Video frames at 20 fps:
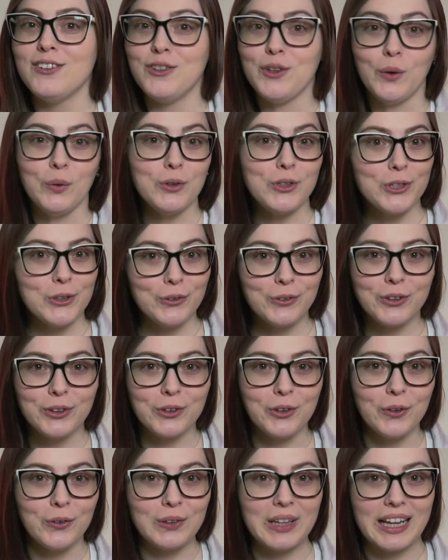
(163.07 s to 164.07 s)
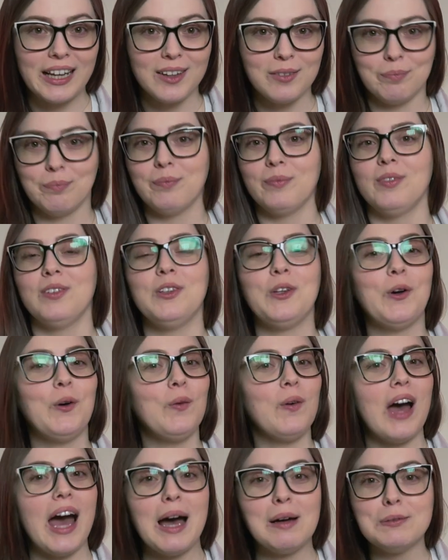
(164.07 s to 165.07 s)
No sugarcoating,
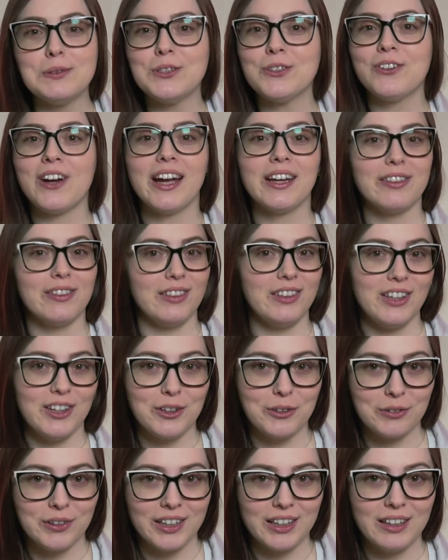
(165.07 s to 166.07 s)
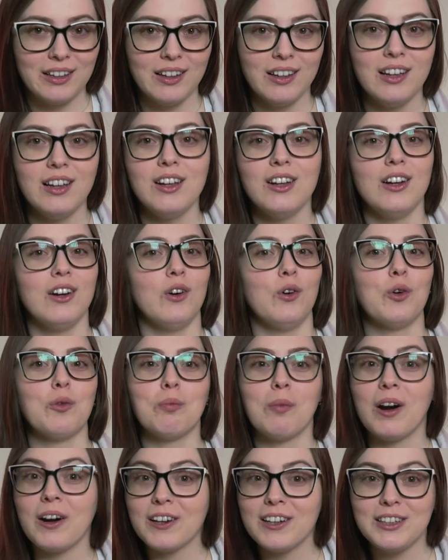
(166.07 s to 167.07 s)
no abstract theory or
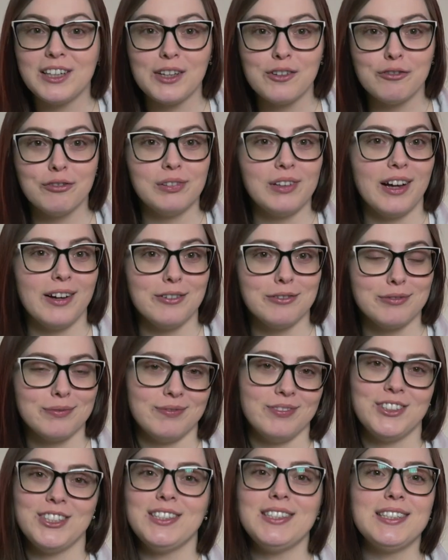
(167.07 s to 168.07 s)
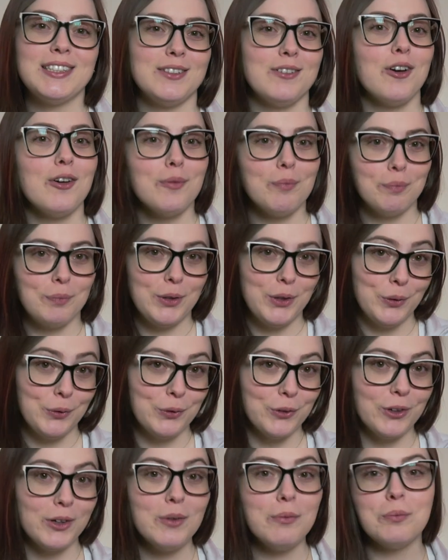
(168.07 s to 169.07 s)
marketing fluff, just
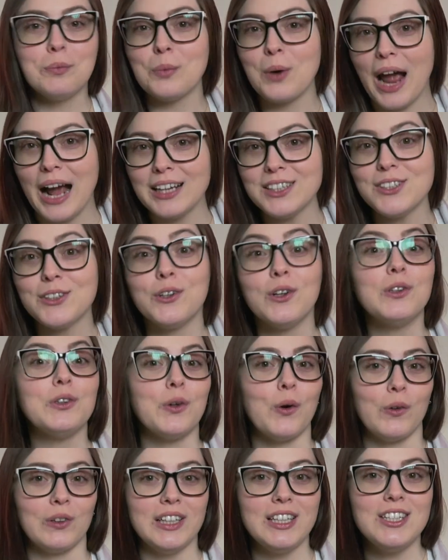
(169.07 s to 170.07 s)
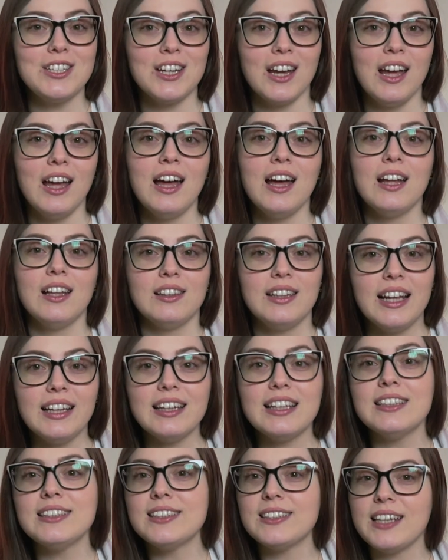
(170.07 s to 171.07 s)
pure, practical knowledge
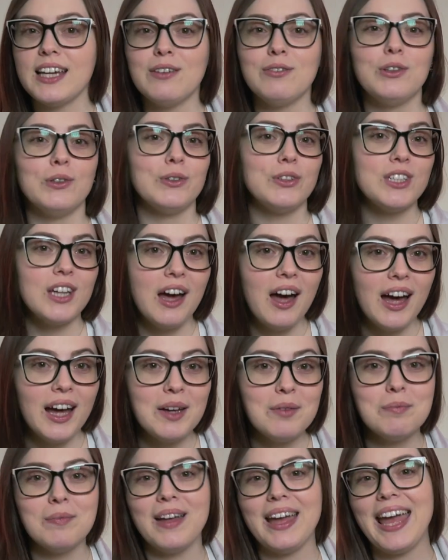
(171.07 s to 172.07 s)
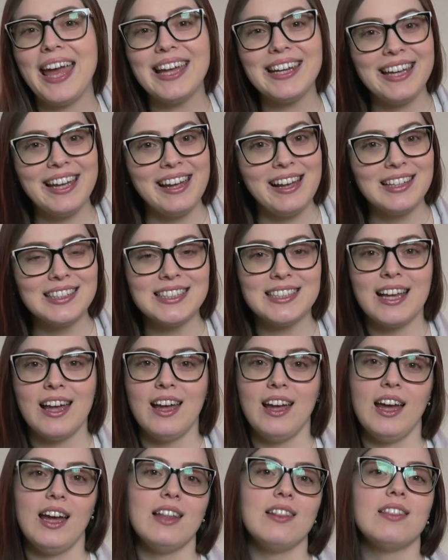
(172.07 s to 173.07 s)
that can save you time, headaches,
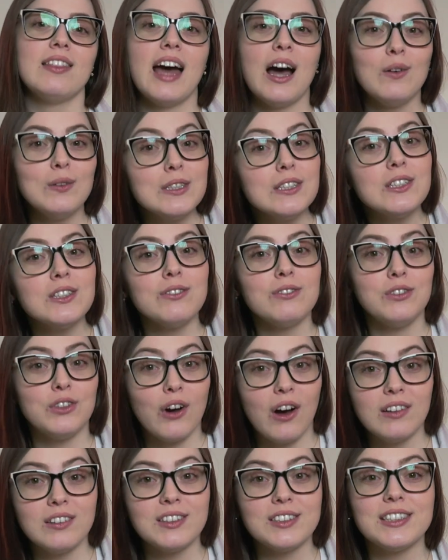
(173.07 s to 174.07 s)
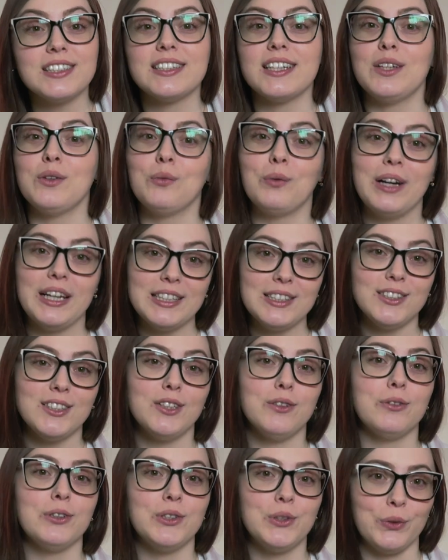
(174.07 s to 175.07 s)
and thousands of dollars in
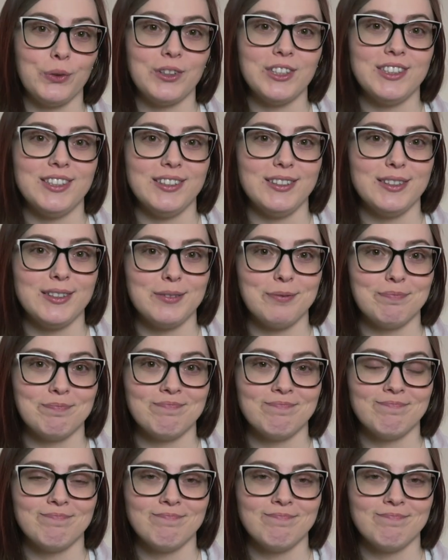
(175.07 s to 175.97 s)
wasted resources.